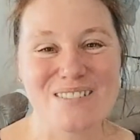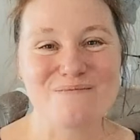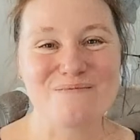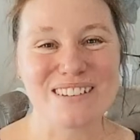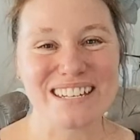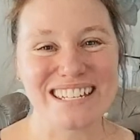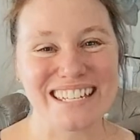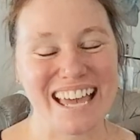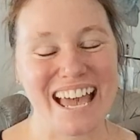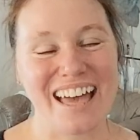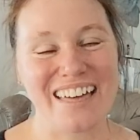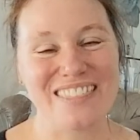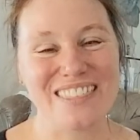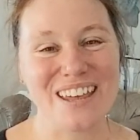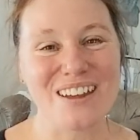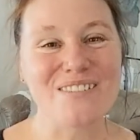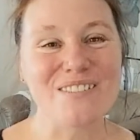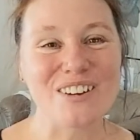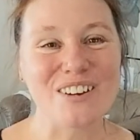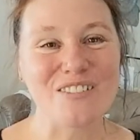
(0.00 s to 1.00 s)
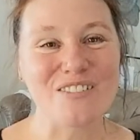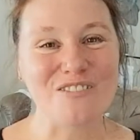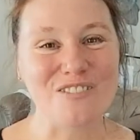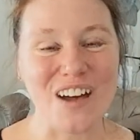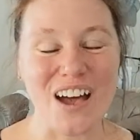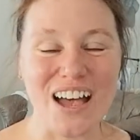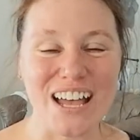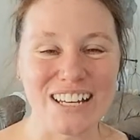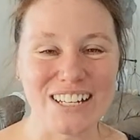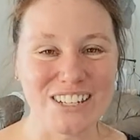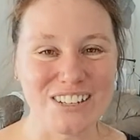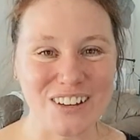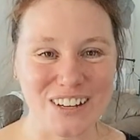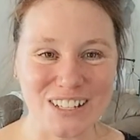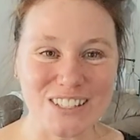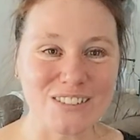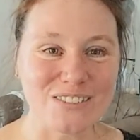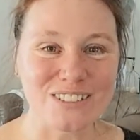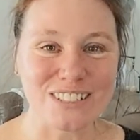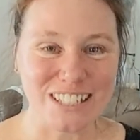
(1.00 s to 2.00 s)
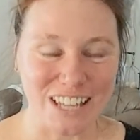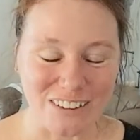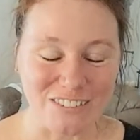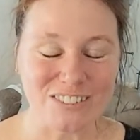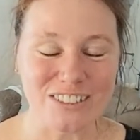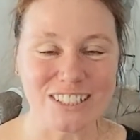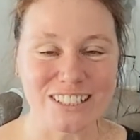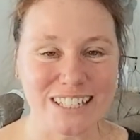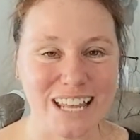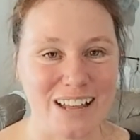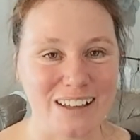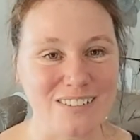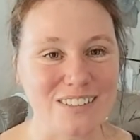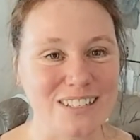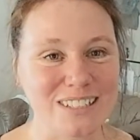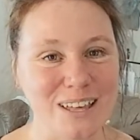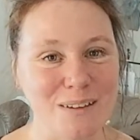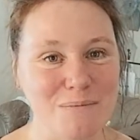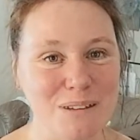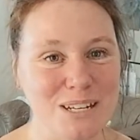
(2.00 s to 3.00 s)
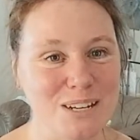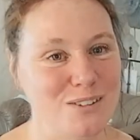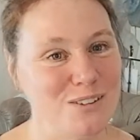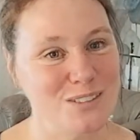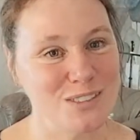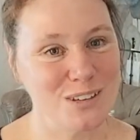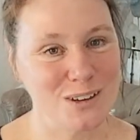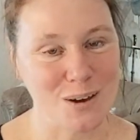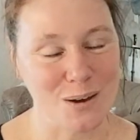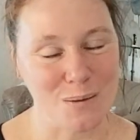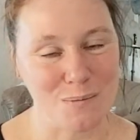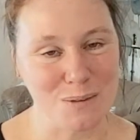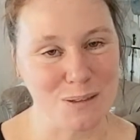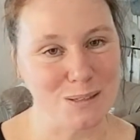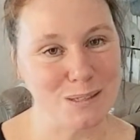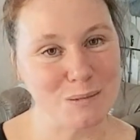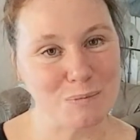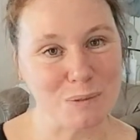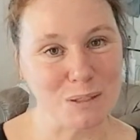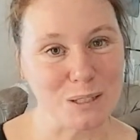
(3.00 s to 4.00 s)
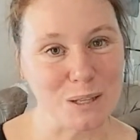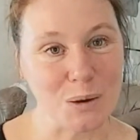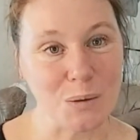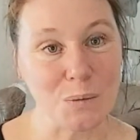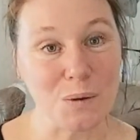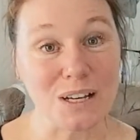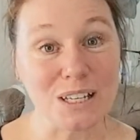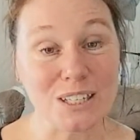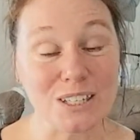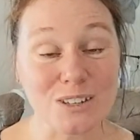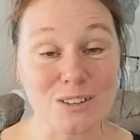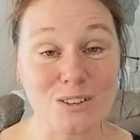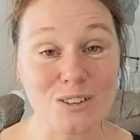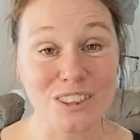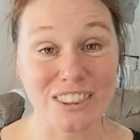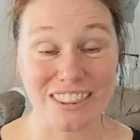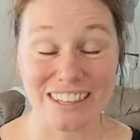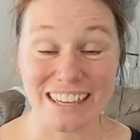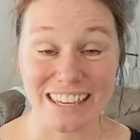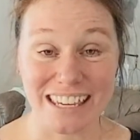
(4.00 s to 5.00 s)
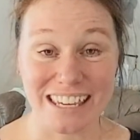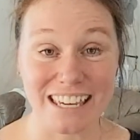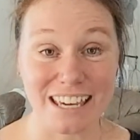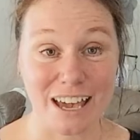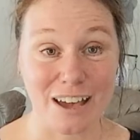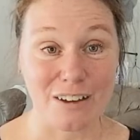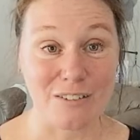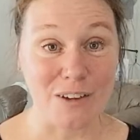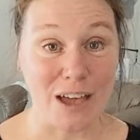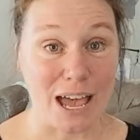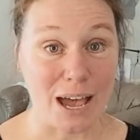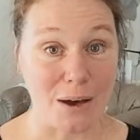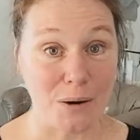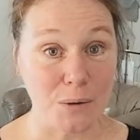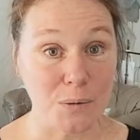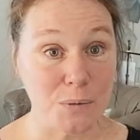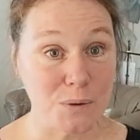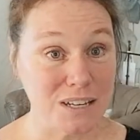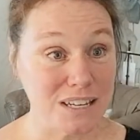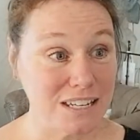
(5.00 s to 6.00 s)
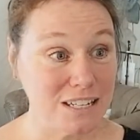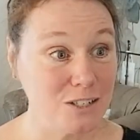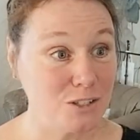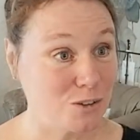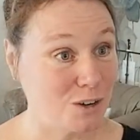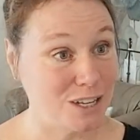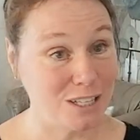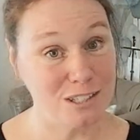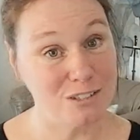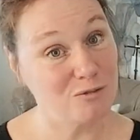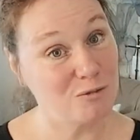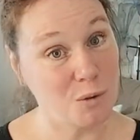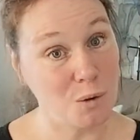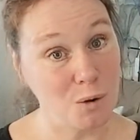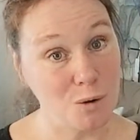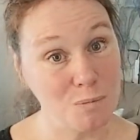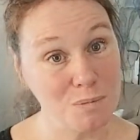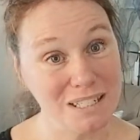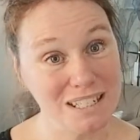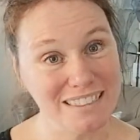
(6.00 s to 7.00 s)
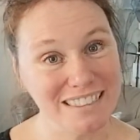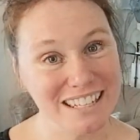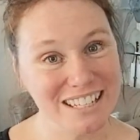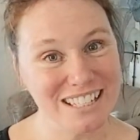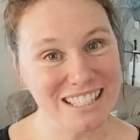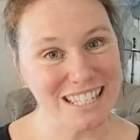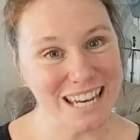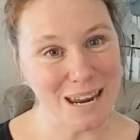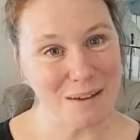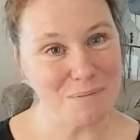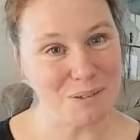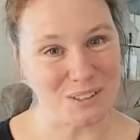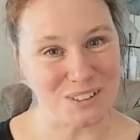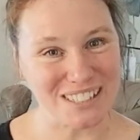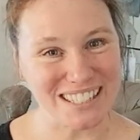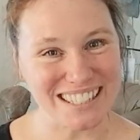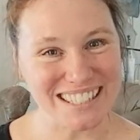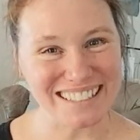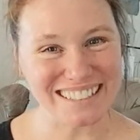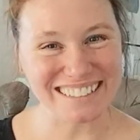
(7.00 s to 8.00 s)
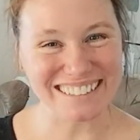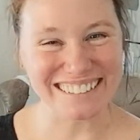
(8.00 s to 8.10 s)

But yeah, they were fun. You guys will definitely have to let me know in the comments below what you think of how we transformed these tables.